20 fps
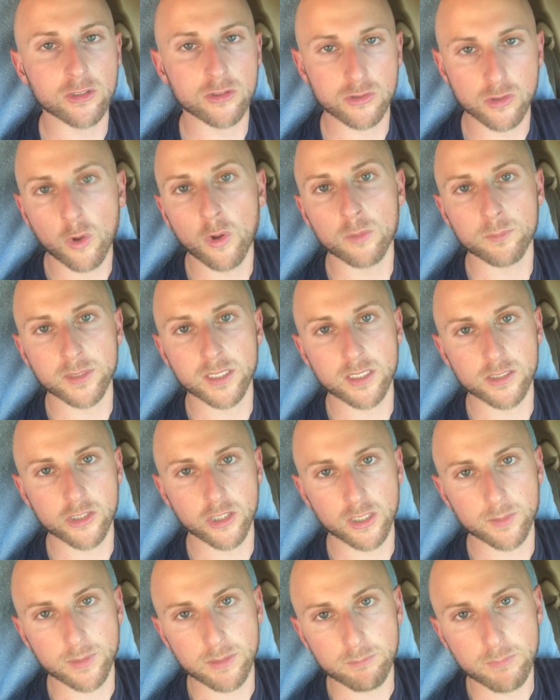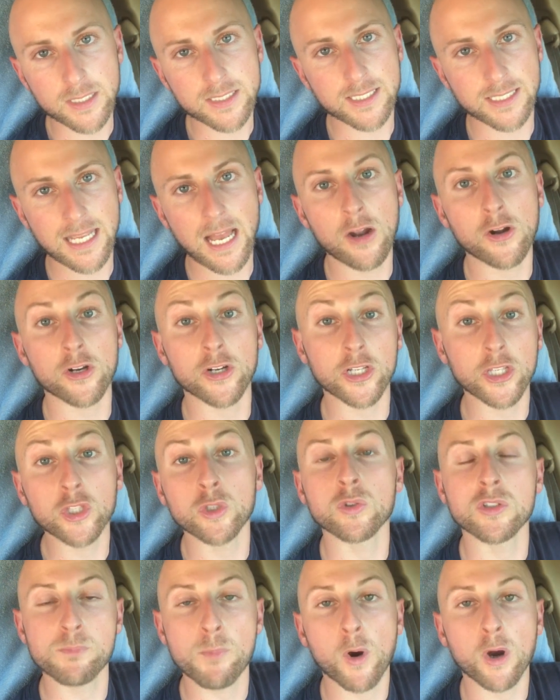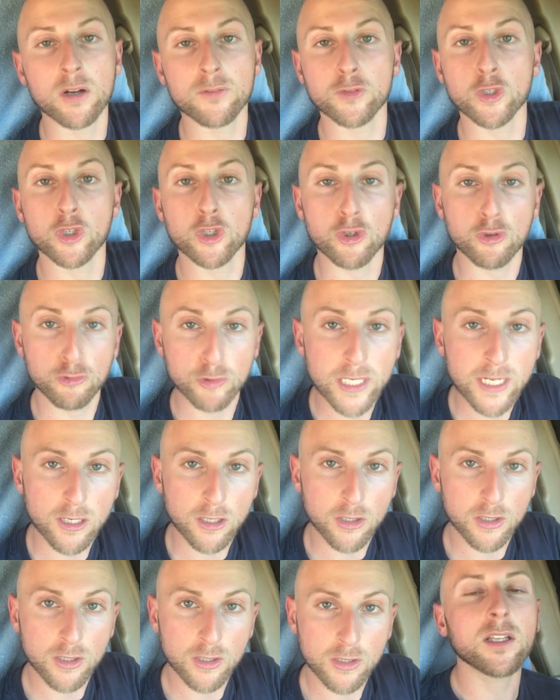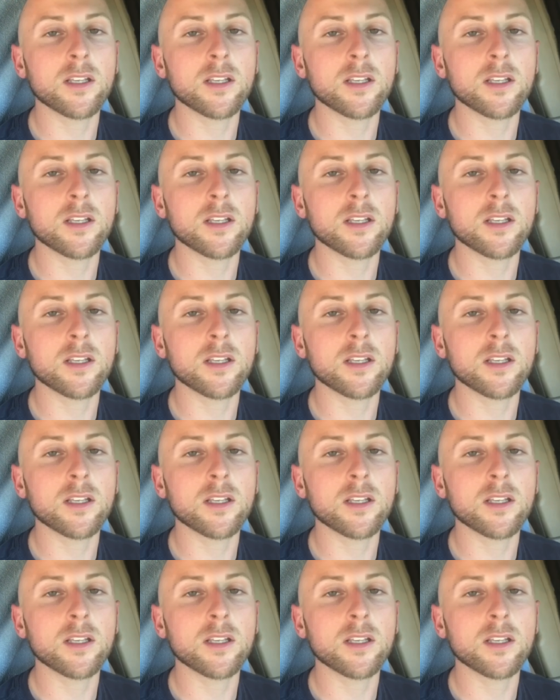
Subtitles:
years old because you're going to be missing out on a huge part of your career.